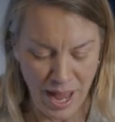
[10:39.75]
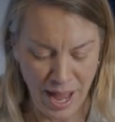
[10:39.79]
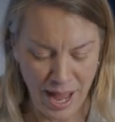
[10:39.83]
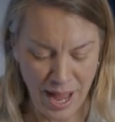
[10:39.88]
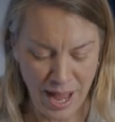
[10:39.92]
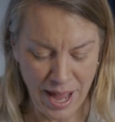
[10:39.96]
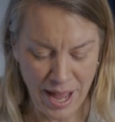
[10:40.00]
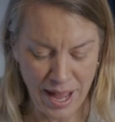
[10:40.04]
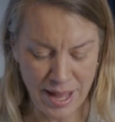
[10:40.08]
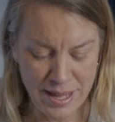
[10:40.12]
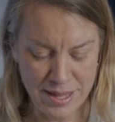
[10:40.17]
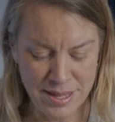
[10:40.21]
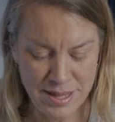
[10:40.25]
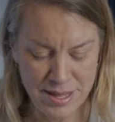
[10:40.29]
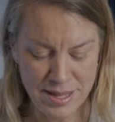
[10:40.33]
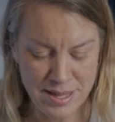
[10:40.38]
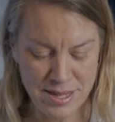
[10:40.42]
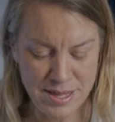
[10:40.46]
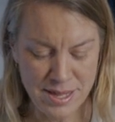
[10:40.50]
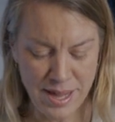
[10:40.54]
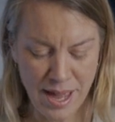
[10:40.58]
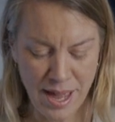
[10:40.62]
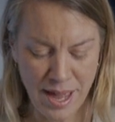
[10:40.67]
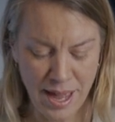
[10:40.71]

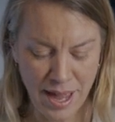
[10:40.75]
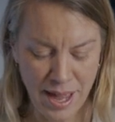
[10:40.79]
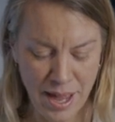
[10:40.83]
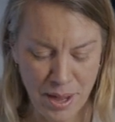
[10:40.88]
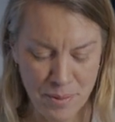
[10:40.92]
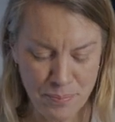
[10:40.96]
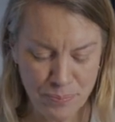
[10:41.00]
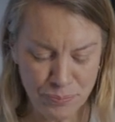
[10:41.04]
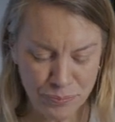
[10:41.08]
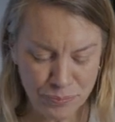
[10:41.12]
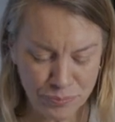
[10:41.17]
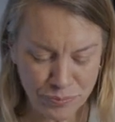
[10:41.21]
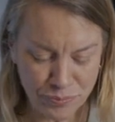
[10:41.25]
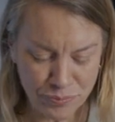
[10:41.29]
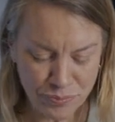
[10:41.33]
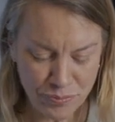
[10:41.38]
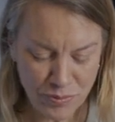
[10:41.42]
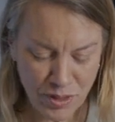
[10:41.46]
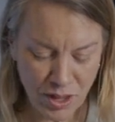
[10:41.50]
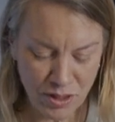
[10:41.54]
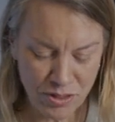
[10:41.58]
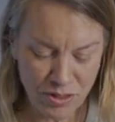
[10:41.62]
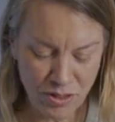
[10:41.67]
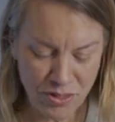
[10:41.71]
And
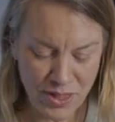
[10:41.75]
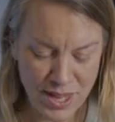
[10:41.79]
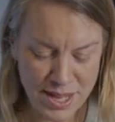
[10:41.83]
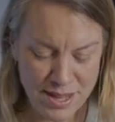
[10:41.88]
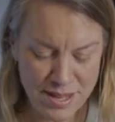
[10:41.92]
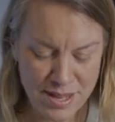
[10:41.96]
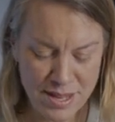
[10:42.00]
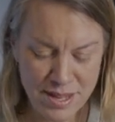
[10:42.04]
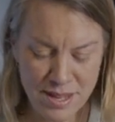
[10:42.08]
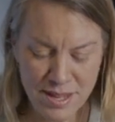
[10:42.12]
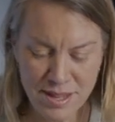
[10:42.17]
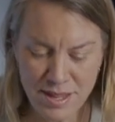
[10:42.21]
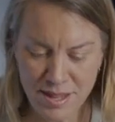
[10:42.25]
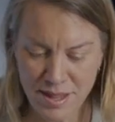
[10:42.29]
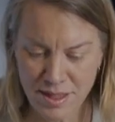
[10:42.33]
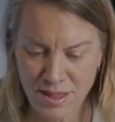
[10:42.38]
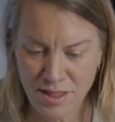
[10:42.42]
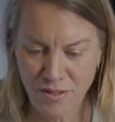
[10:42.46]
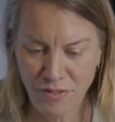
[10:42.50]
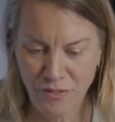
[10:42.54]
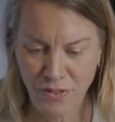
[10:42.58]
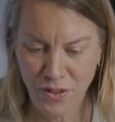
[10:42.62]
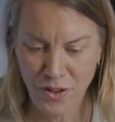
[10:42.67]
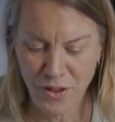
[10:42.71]
so this is
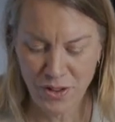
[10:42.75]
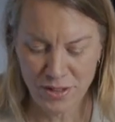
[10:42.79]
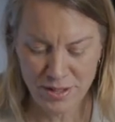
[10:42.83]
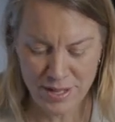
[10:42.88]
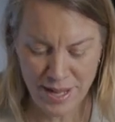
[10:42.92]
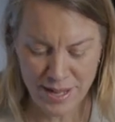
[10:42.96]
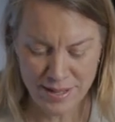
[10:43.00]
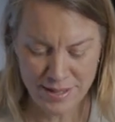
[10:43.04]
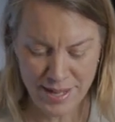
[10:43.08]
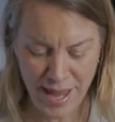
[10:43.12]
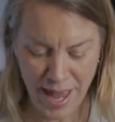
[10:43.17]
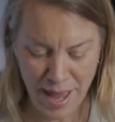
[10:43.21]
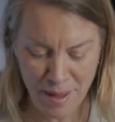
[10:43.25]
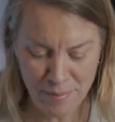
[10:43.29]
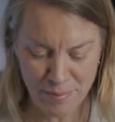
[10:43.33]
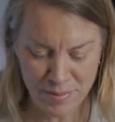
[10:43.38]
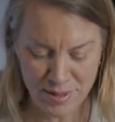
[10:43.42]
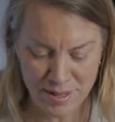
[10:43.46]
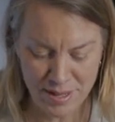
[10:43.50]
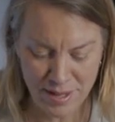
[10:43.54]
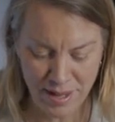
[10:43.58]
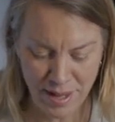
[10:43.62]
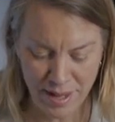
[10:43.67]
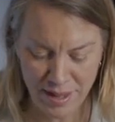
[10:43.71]
the first
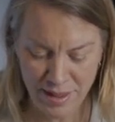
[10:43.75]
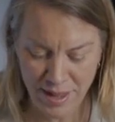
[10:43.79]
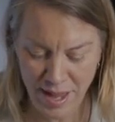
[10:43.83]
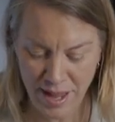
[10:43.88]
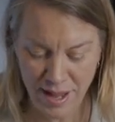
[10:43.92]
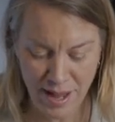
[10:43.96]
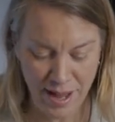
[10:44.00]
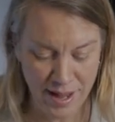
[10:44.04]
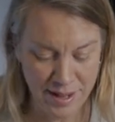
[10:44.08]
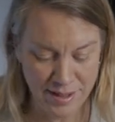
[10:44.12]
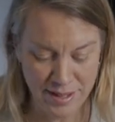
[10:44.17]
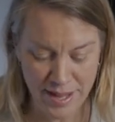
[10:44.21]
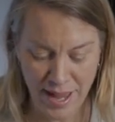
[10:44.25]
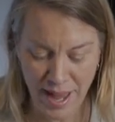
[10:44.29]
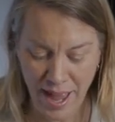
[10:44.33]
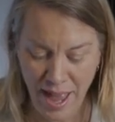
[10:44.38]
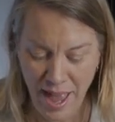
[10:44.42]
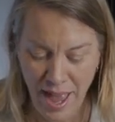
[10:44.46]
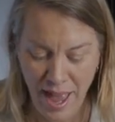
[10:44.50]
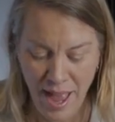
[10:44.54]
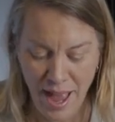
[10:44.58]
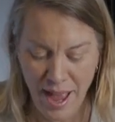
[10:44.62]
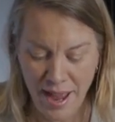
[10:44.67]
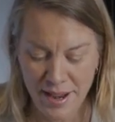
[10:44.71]
attempt at it,
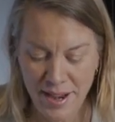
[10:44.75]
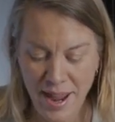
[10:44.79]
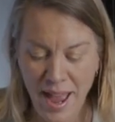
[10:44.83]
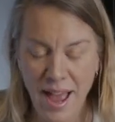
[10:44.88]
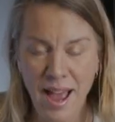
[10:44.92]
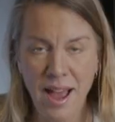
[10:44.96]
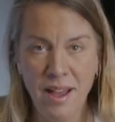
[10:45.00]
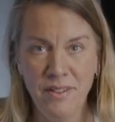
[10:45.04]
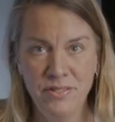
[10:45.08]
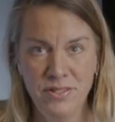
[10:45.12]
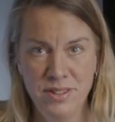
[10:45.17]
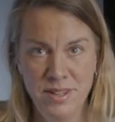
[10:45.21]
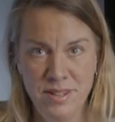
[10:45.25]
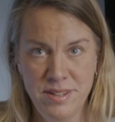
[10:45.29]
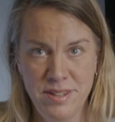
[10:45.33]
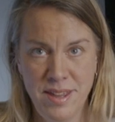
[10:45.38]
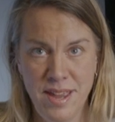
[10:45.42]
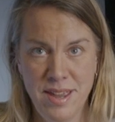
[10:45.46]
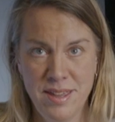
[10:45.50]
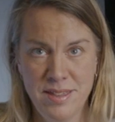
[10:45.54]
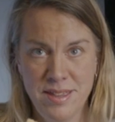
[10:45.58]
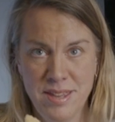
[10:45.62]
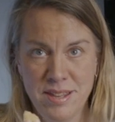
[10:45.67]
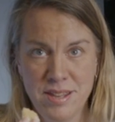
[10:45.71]
and I have to
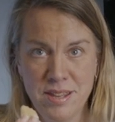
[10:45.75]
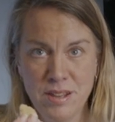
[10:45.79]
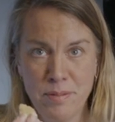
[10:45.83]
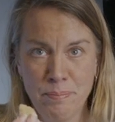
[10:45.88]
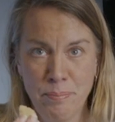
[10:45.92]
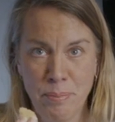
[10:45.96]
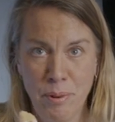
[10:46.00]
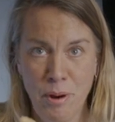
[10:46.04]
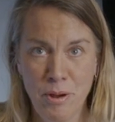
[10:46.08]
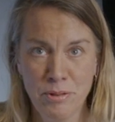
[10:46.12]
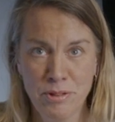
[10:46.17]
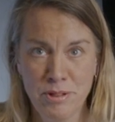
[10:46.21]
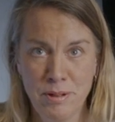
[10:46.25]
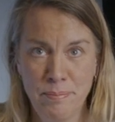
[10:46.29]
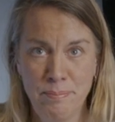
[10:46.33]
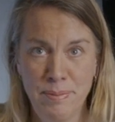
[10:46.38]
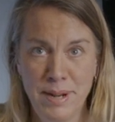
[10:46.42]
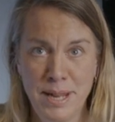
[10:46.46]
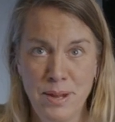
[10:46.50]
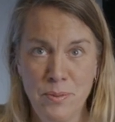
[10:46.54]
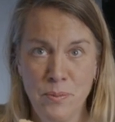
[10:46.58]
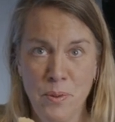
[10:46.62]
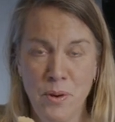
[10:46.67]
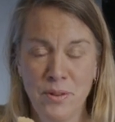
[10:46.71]
say this is
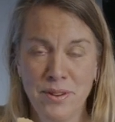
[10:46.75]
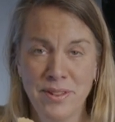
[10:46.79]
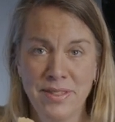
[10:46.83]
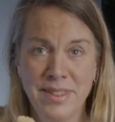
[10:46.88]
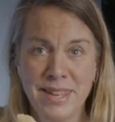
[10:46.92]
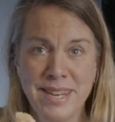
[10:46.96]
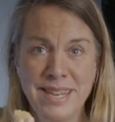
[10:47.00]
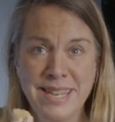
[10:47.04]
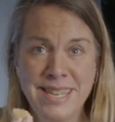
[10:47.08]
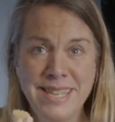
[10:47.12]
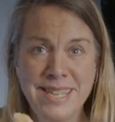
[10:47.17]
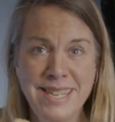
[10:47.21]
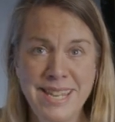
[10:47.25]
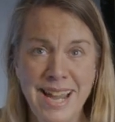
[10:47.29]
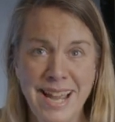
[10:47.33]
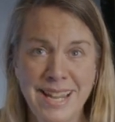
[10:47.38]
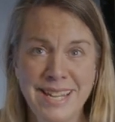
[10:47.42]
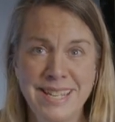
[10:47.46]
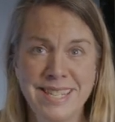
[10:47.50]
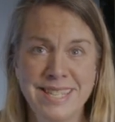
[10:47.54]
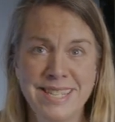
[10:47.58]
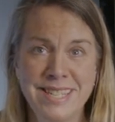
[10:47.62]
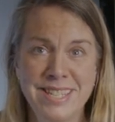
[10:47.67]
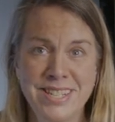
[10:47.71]
possibly one of the
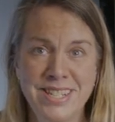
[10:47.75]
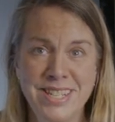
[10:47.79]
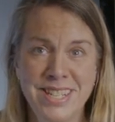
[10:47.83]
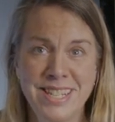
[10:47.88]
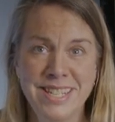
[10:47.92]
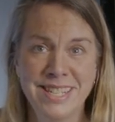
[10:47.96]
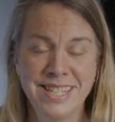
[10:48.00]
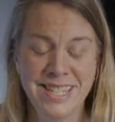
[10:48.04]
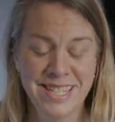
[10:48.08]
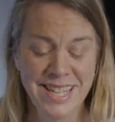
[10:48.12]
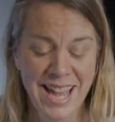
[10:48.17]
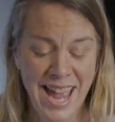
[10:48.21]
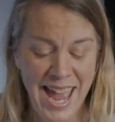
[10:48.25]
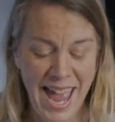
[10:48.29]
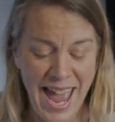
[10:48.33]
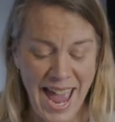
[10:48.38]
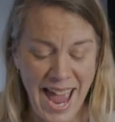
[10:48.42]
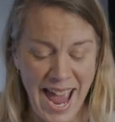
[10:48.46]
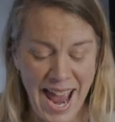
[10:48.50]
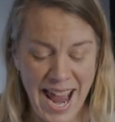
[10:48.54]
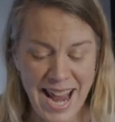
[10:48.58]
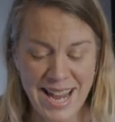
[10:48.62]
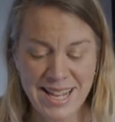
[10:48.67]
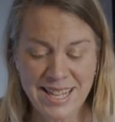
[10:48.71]
nicest cheeses.
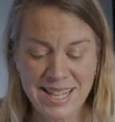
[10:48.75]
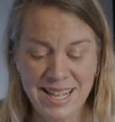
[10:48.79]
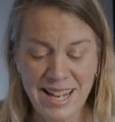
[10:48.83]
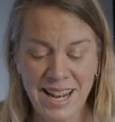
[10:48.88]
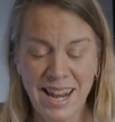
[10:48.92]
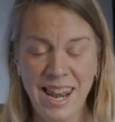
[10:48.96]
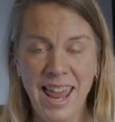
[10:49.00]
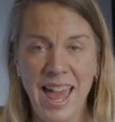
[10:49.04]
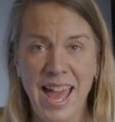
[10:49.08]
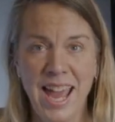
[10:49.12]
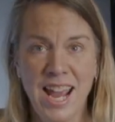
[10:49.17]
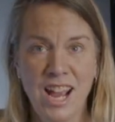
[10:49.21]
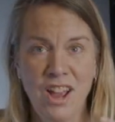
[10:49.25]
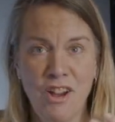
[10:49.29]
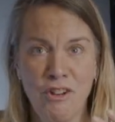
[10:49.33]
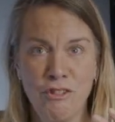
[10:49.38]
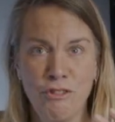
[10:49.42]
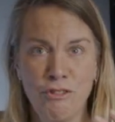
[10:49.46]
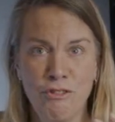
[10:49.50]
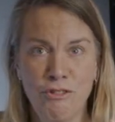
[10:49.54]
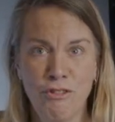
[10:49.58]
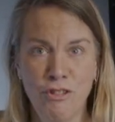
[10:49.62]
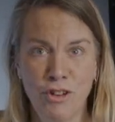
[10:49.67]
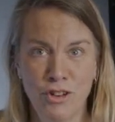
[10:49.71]
It's like
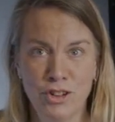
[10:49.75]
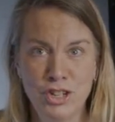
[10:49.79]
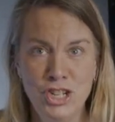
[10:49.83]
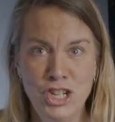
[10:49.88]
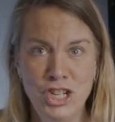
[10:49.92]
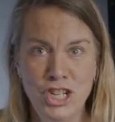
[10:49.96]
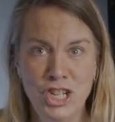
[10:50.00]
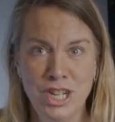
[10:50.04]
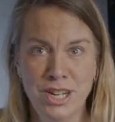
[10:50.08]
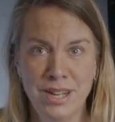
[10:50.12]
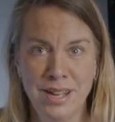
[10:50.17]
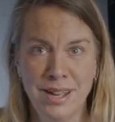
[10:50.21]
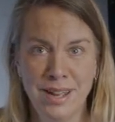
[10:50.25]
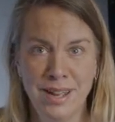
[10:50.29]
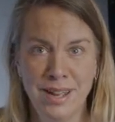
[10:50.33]
fudge